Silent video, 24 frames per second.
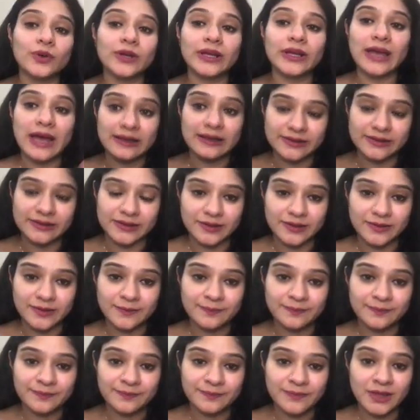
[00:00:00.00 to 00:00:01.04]
acid.
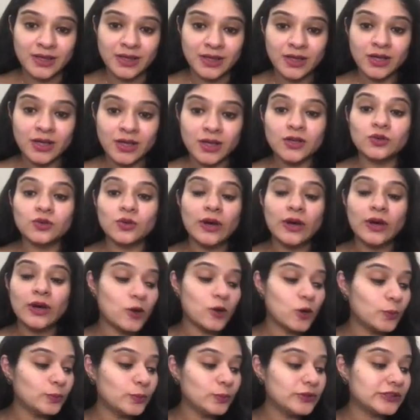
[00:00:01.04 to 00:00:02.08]
So I
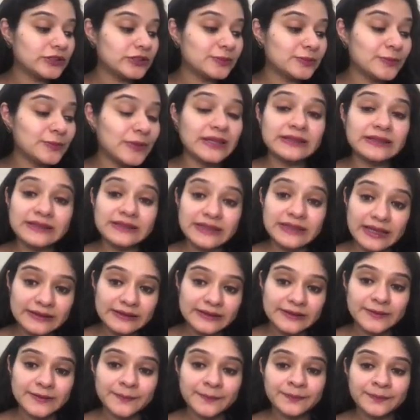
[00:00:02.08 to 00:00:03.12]
hope this makes sense.
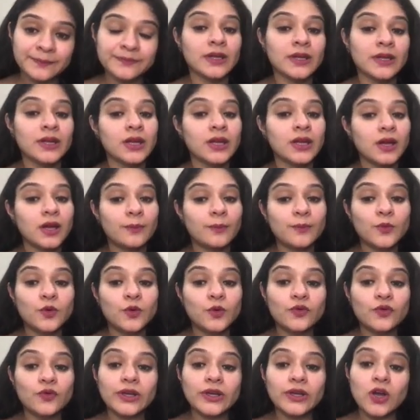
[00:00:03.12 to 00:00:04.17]
Moving
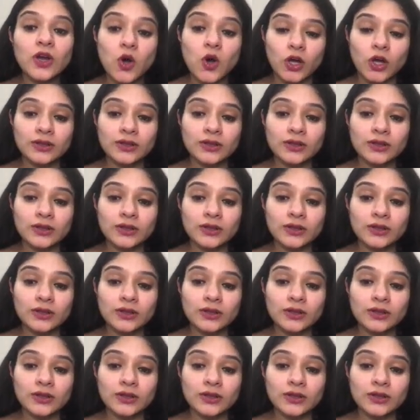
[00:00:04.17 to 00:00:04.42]
on,